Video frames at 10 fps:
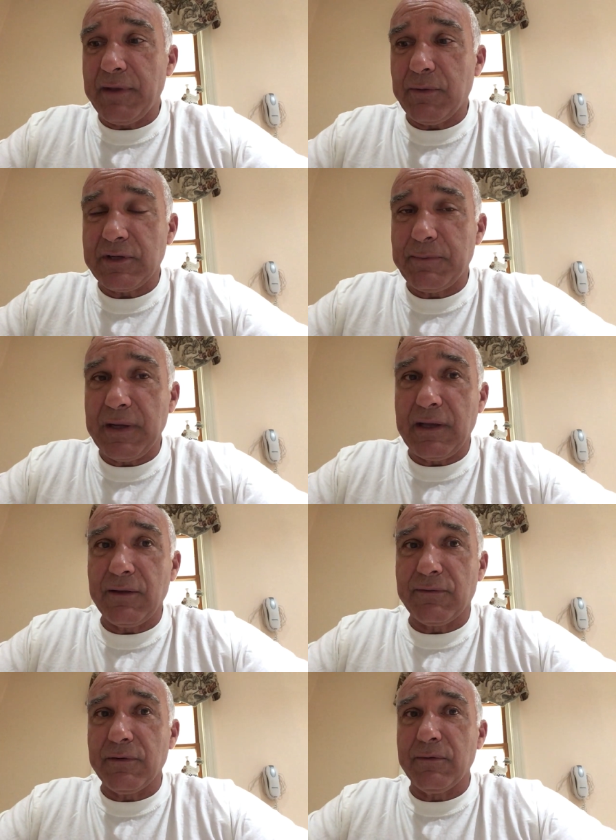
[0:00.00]
they were speaking
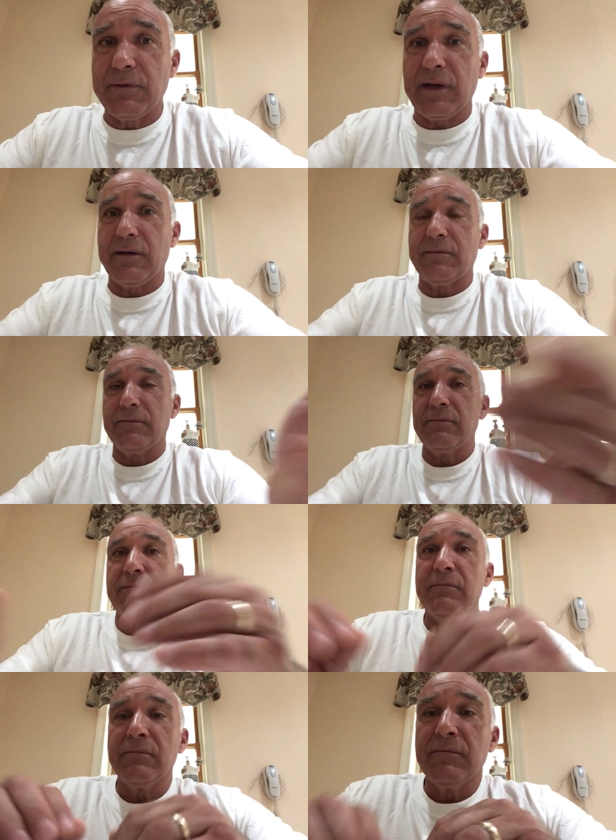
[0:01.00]
through their
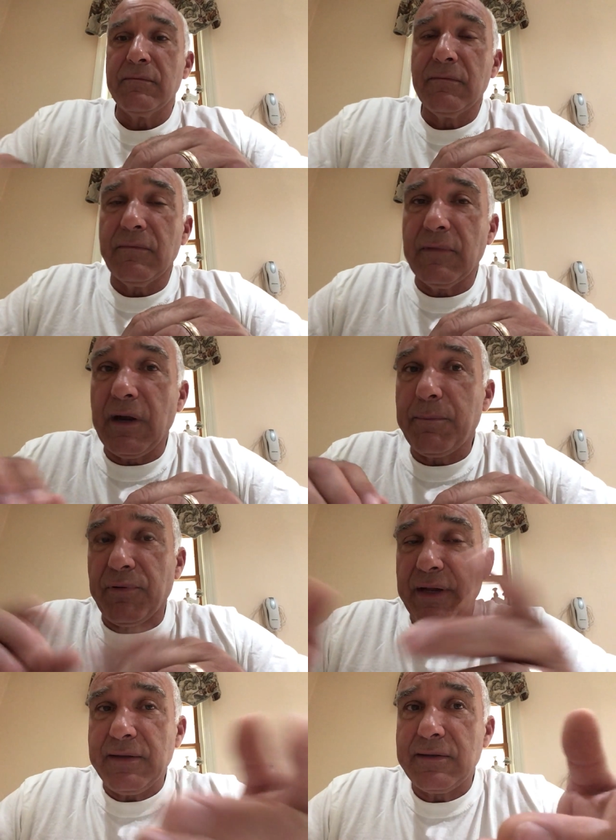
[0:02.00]
their
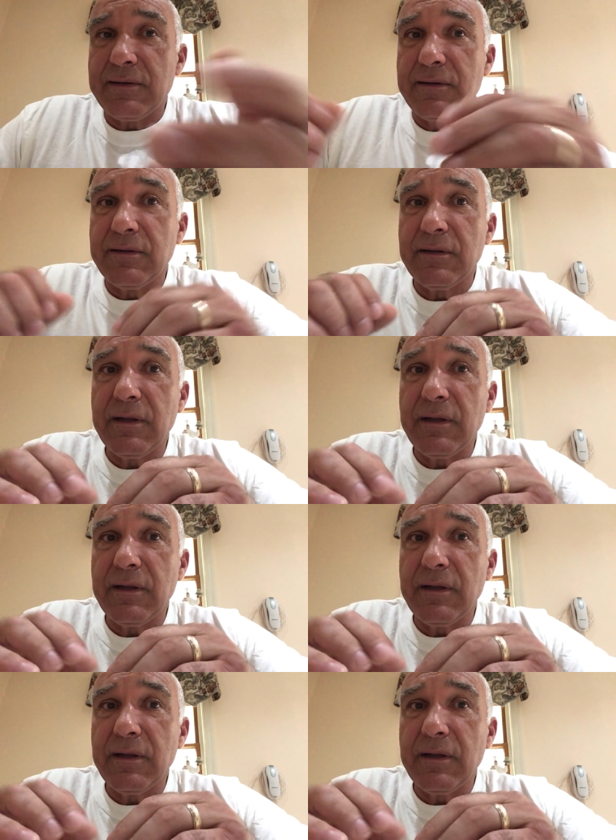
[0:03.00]
priests.